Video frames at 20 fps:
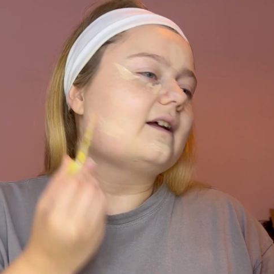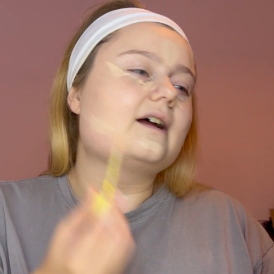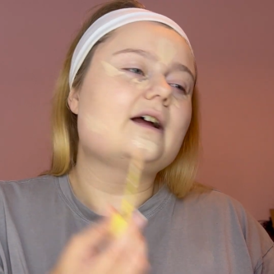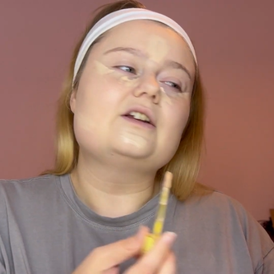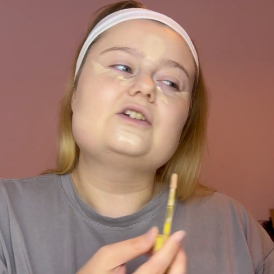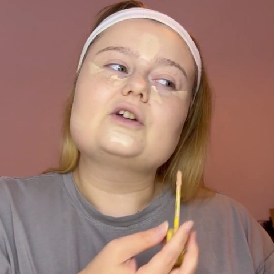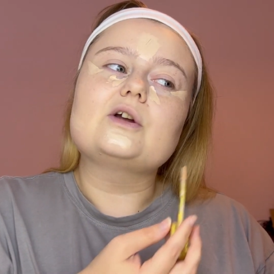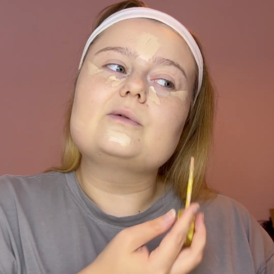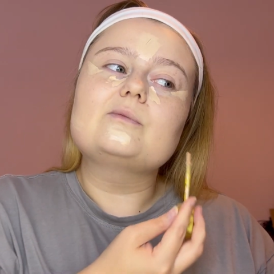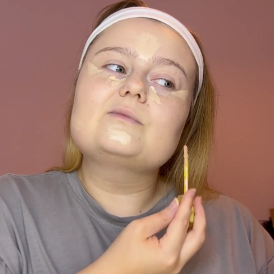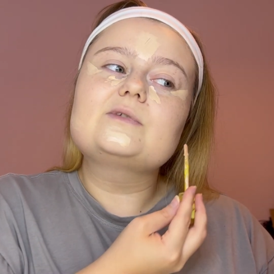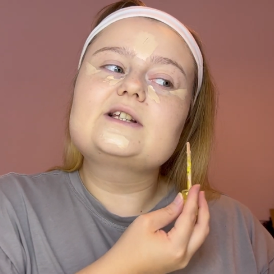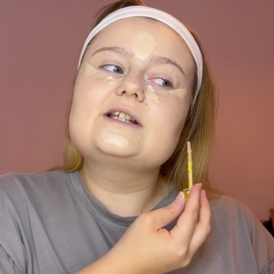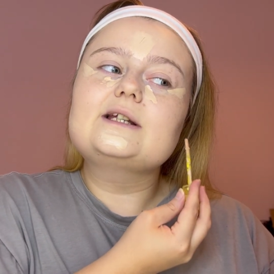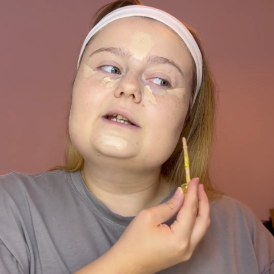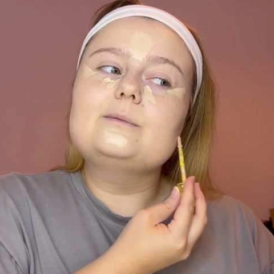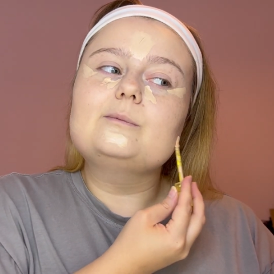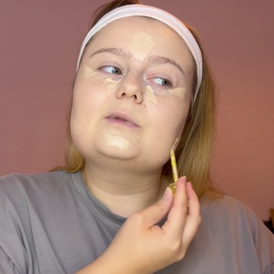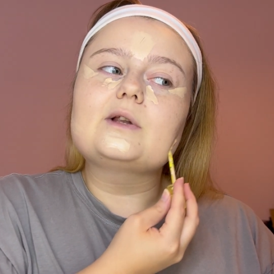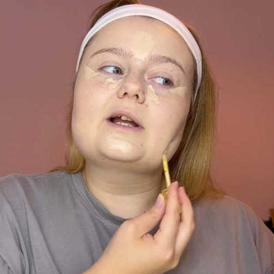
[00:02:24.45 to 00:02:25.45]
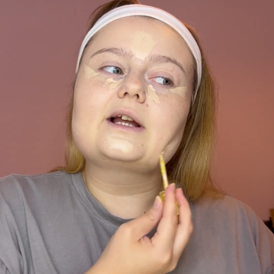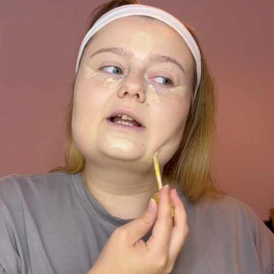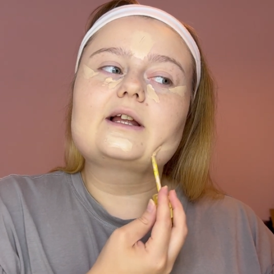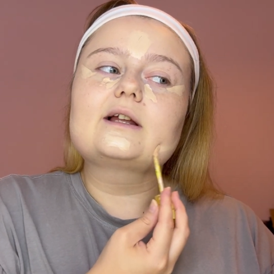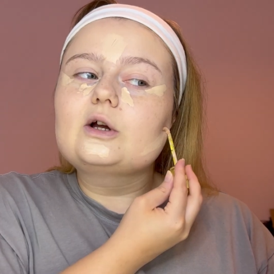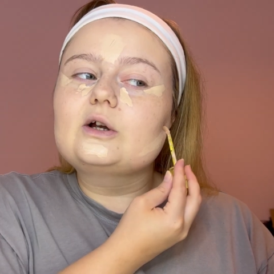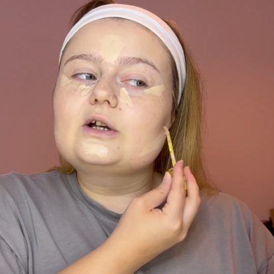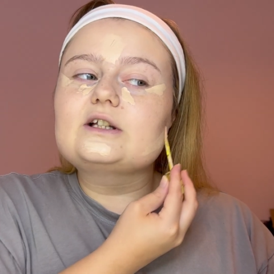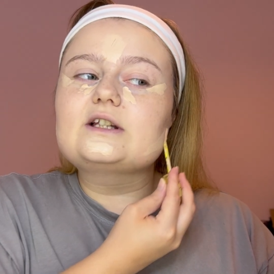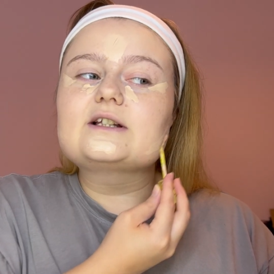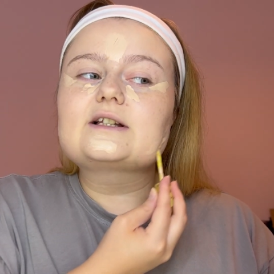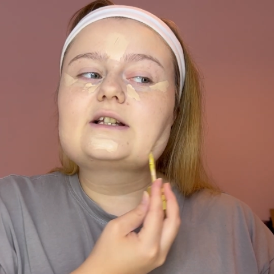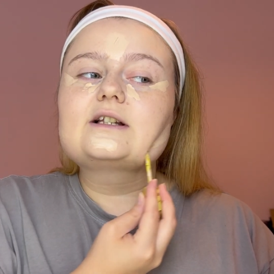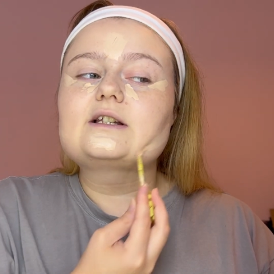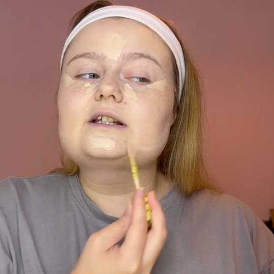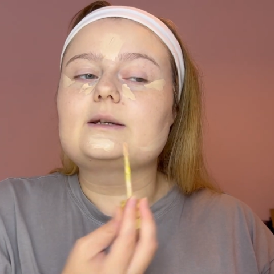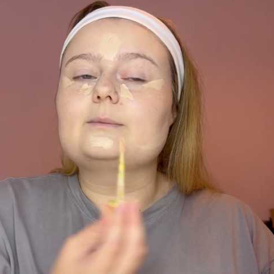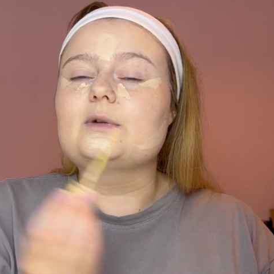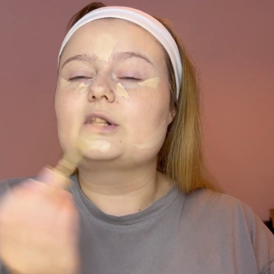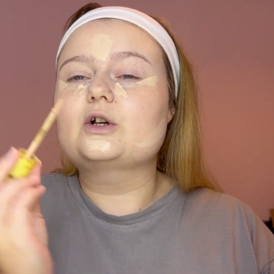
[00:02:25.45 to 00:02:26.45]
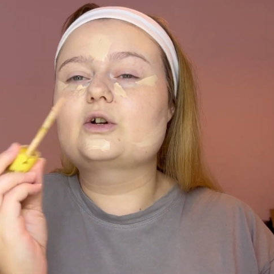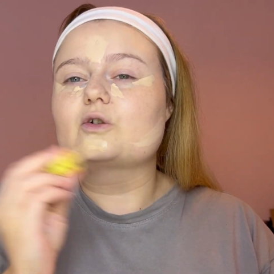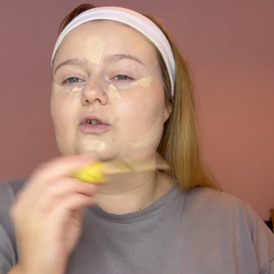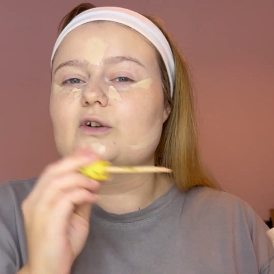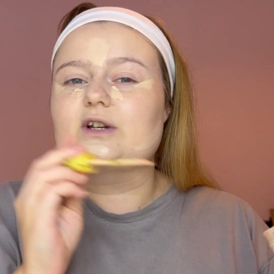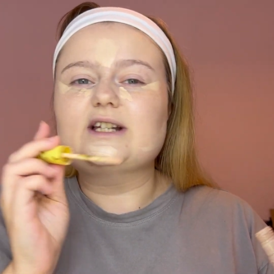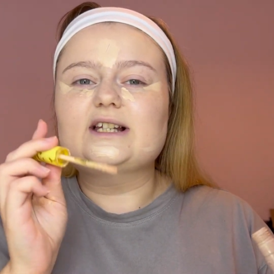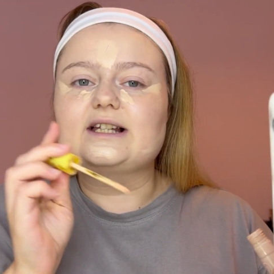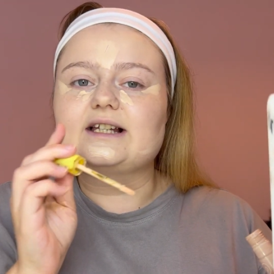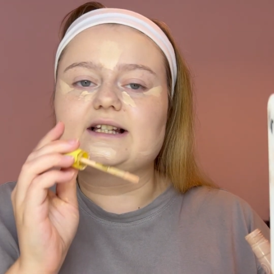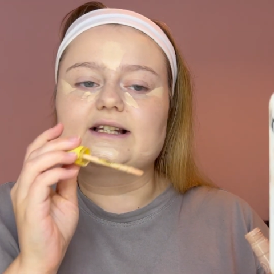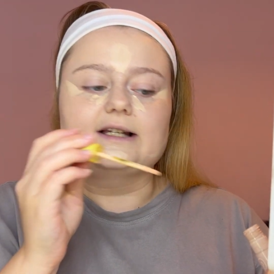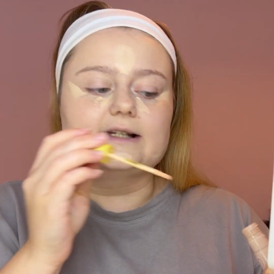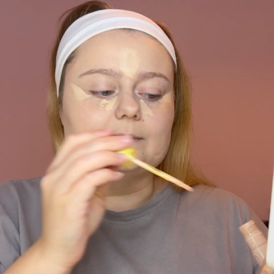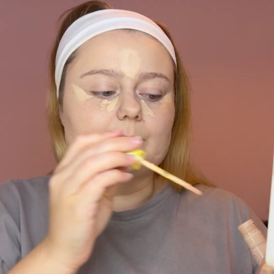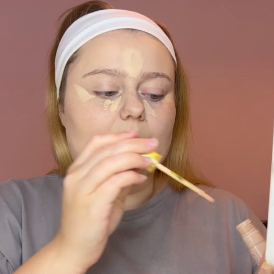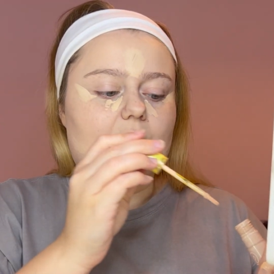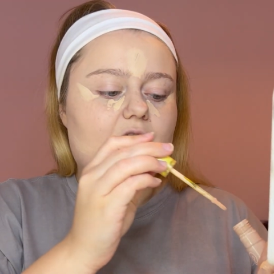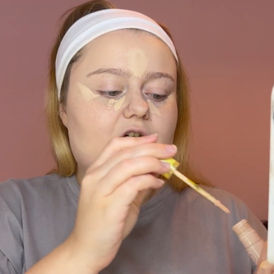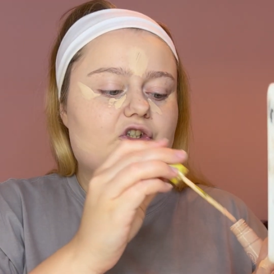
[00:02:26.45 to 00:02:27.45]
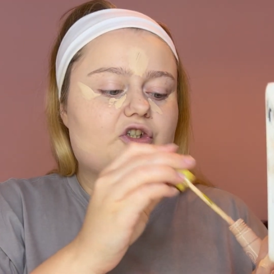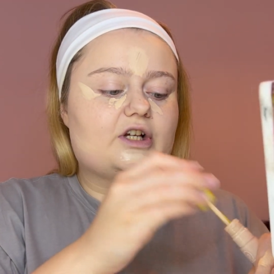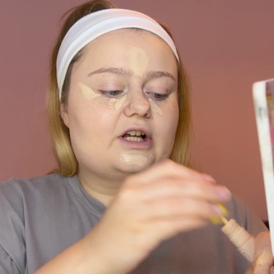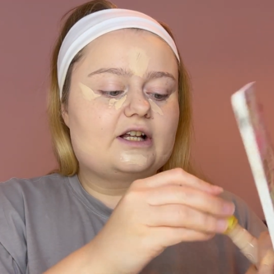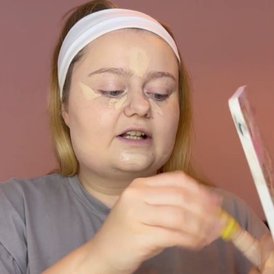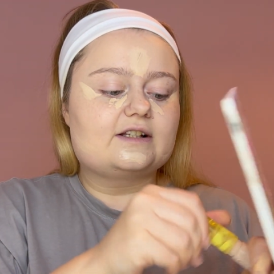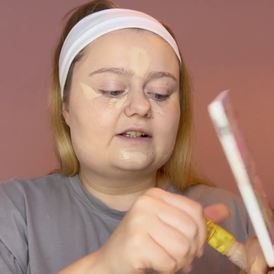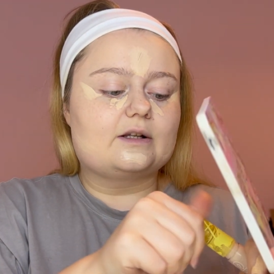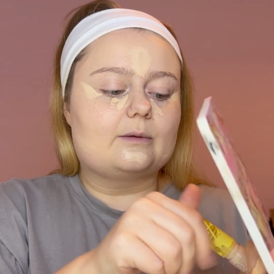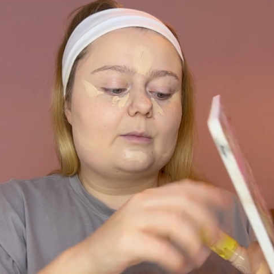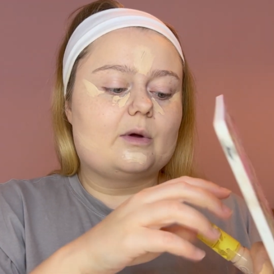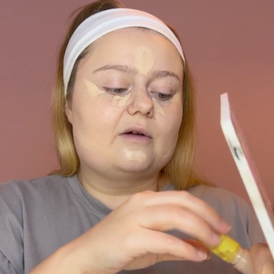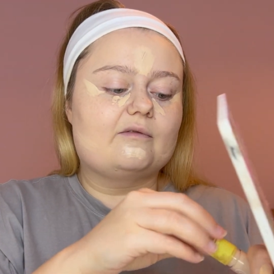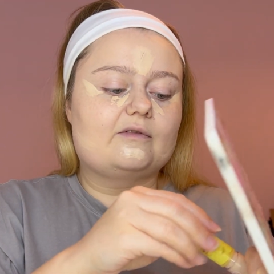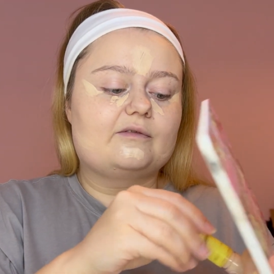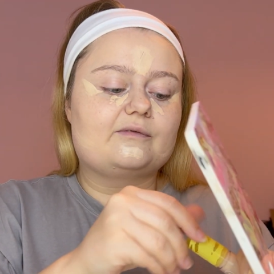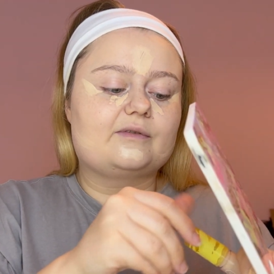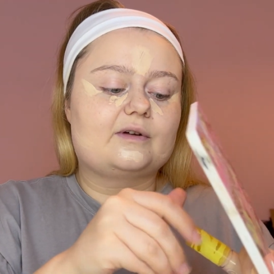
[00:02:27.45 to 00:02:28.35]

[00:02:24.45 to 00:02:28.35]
I don't seem like, it doesn't seem it creases as much as some other